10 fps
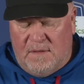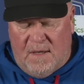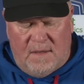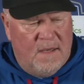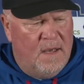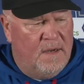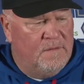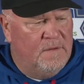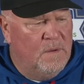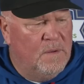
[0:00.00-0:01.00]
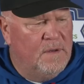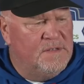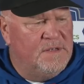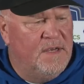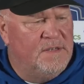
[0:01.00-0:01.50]
iconic
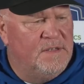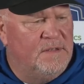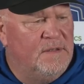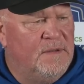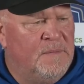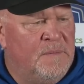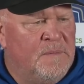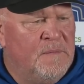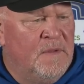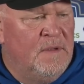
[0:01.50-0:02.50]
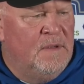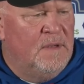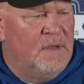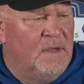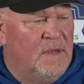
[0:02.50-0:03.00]
organization
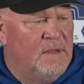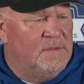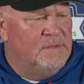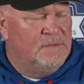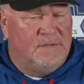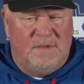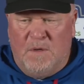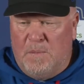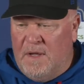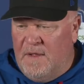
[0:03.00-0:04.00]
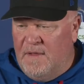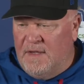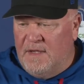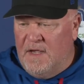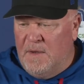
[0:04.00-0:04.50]
to go play in
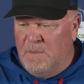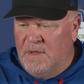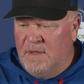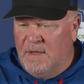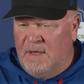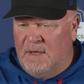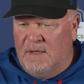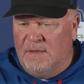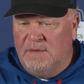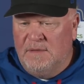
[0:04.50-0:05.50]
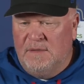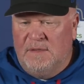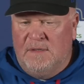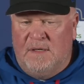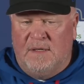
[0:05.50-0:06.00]
that game
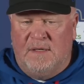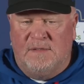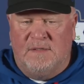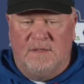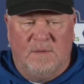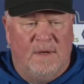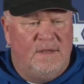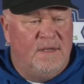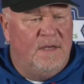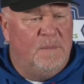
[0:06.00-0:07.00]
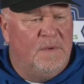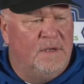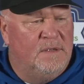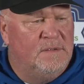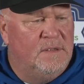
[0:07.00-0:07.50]
against a great team
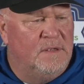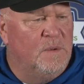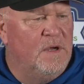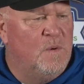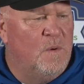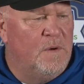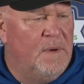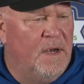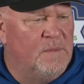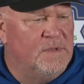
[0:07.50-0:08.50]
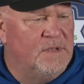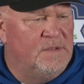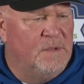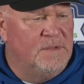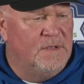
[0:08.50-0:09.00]
and a great quarterback, which I
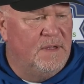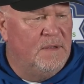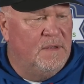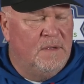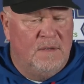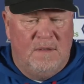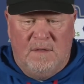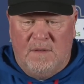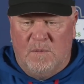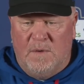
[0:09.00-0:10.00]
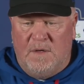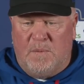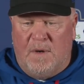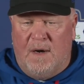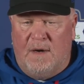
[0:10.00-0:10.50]
told you the
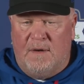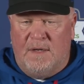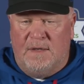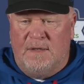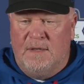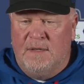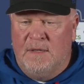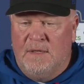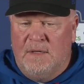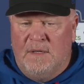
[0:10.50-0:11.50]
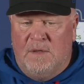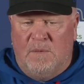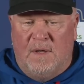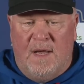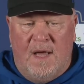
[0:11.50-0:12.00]
week prior, and
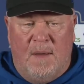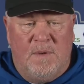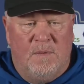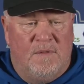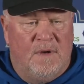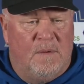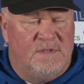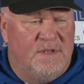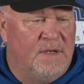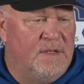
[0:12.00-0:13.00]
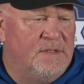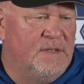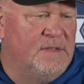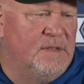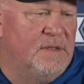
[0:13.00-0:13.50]
really happy with our
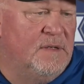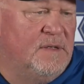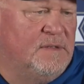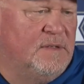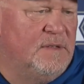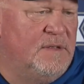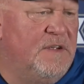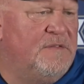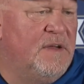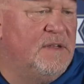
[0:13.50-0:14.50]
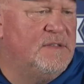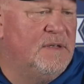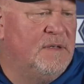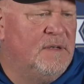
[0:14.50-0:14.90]
resiliency as a defense,